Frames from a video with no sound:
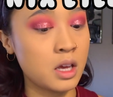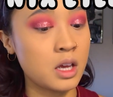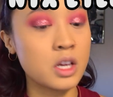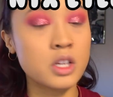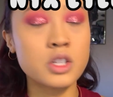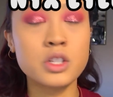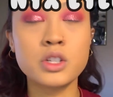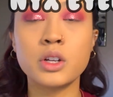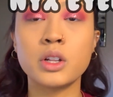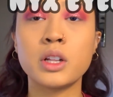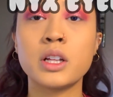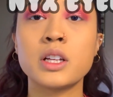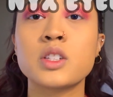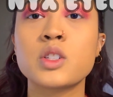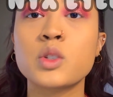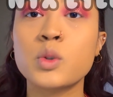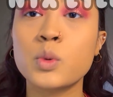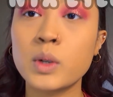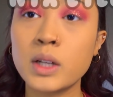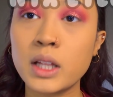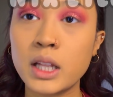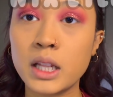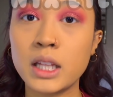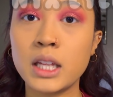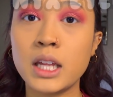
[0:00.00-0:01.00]
So let's
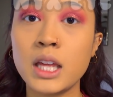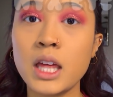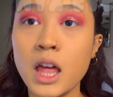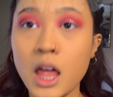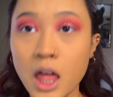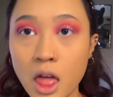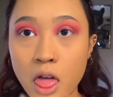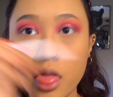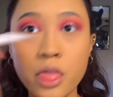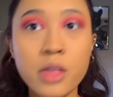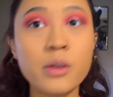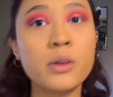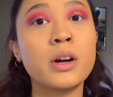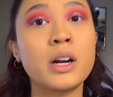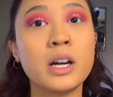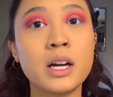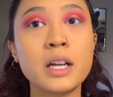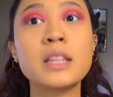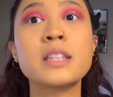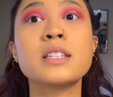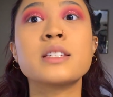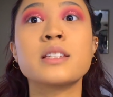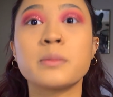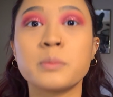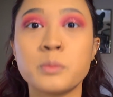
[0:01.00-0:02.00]
quickly throw
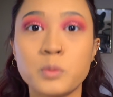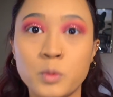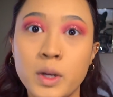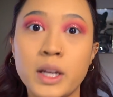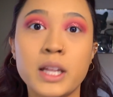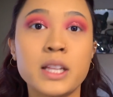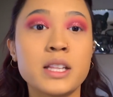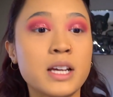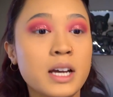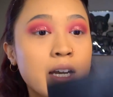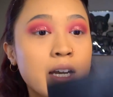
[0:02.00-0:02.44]
on some winged